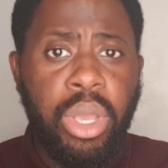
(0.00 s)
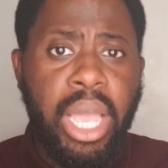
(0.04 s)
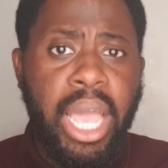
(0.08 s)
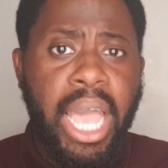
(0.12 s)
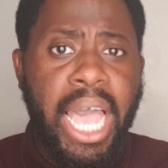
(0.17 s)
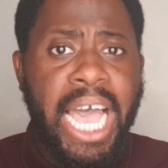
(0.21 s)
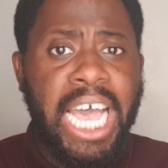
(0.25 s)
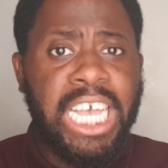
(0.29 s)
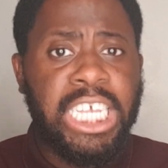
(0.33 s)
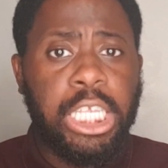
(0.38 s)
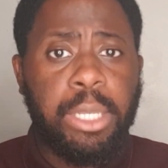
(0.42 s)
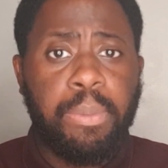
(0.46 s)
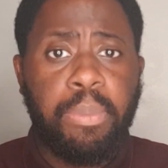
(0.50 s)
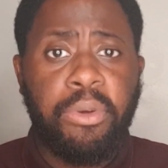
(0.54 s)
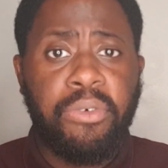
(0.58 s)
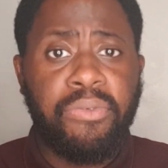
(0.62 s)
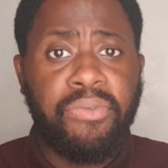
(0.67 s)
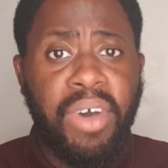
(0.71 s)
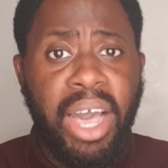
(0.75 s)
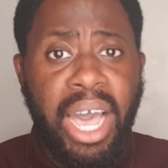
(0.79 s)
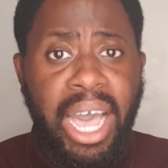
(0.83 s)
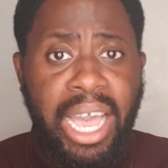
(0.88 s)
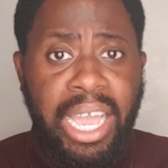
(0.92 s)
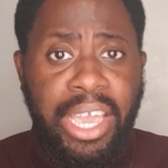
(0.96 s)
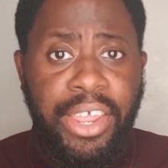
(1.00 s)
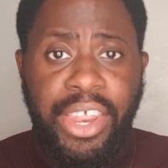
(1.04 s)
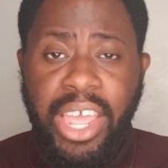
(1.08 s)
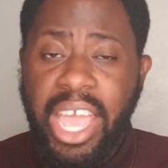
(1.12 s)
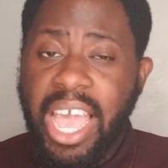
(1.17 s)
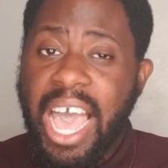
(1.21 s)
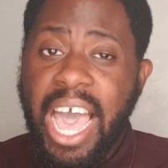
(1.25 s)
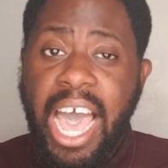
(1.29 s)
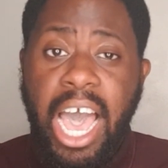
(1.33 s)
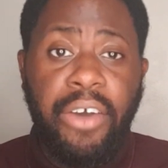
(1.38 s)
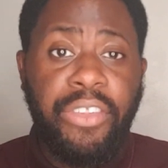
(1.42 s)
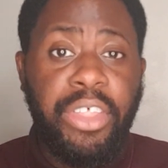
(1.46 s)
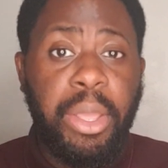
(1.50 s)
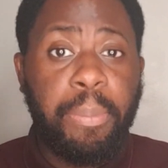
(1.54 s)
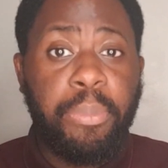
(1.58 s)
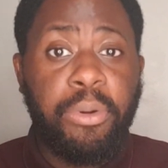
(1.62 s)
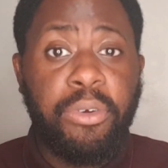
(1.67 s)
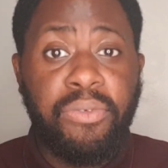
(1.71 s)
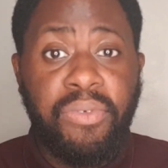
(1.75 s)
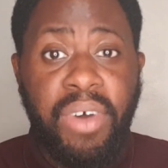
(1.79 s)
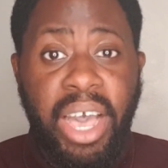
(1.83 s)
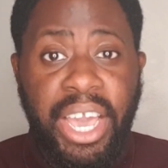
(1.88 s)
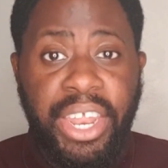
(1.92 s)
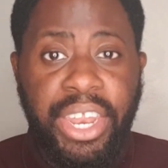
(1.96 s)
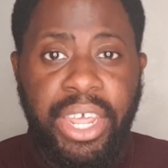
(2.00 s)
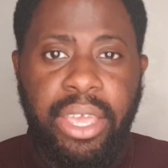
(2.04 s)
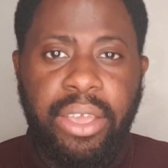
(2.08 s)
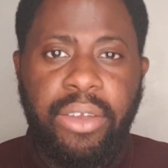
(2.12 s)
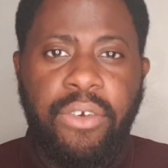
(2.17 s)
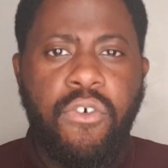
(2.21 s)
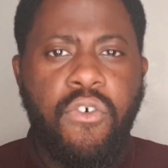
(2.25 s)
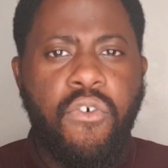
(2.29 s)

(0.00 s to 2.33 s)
has to provide, how they provide it